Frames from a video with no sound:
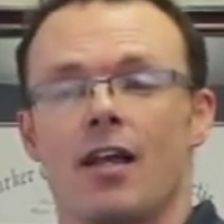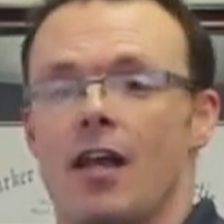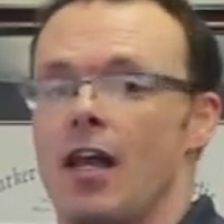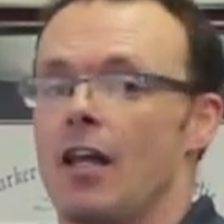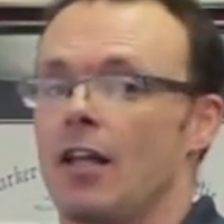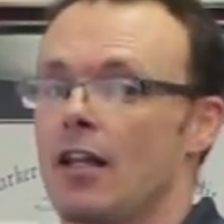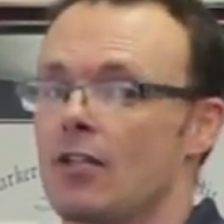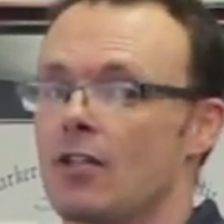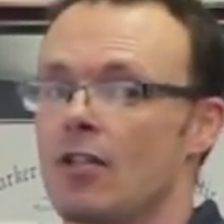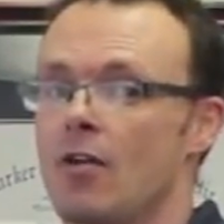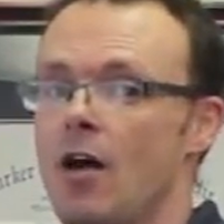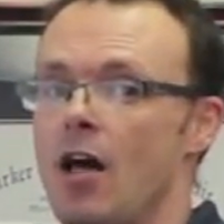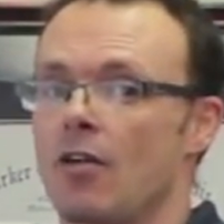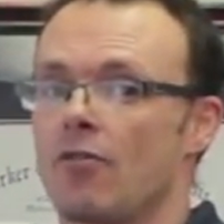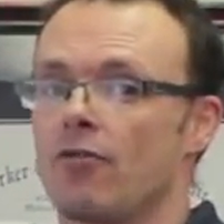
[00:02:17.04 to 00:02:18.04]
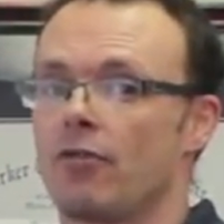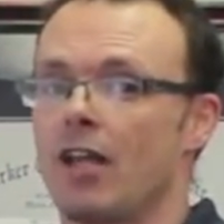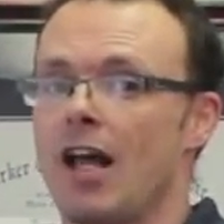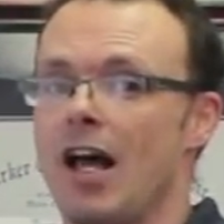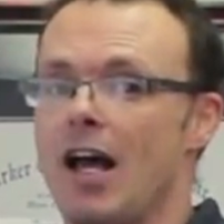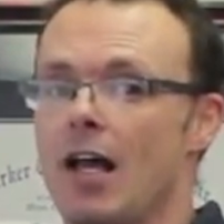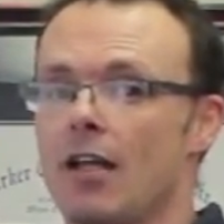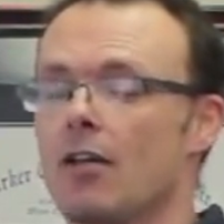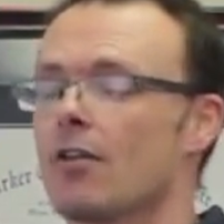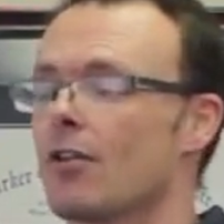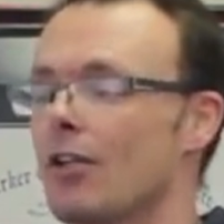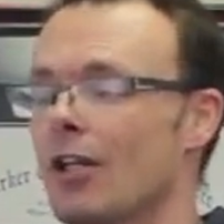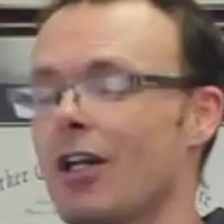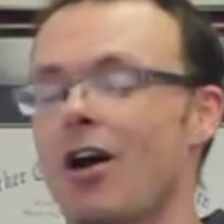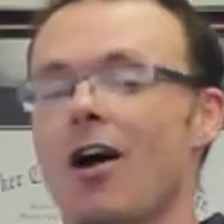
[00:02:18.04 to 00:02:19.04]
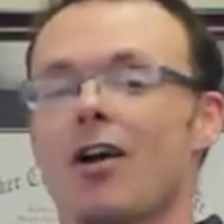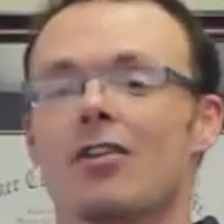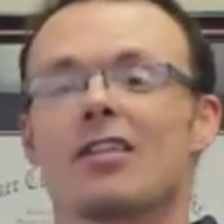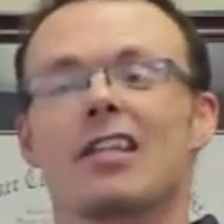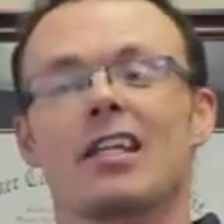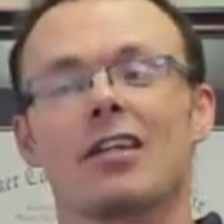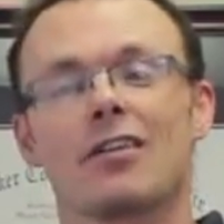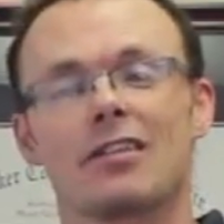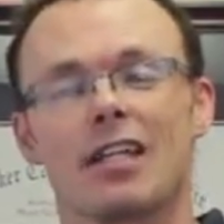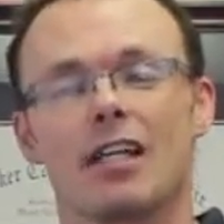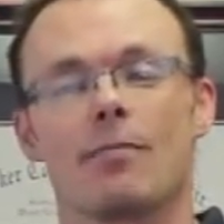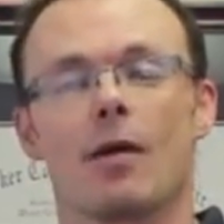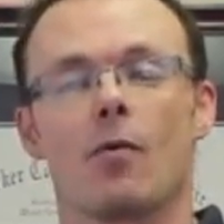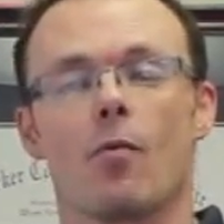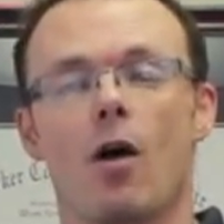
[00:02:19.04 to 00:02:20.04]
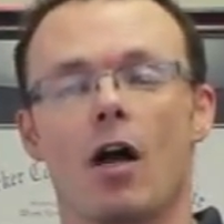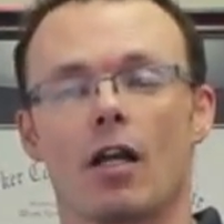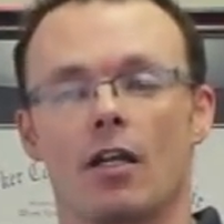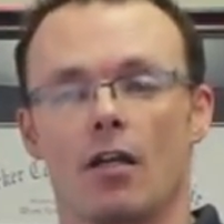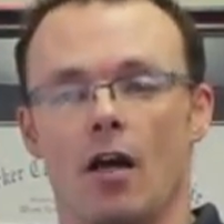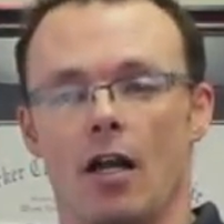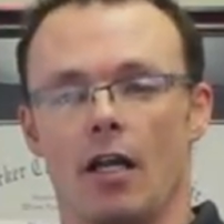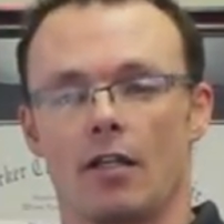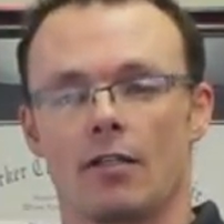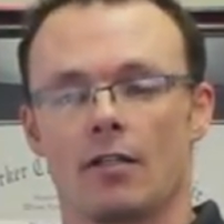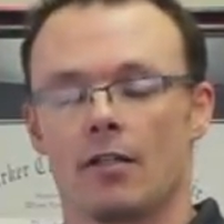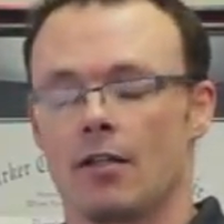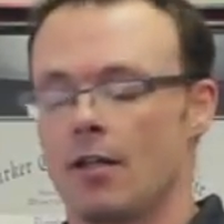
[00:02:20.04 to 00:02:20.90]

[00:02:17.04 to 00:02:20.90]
and unless you know how to fly, you're going to be constantly irritated by walking on it.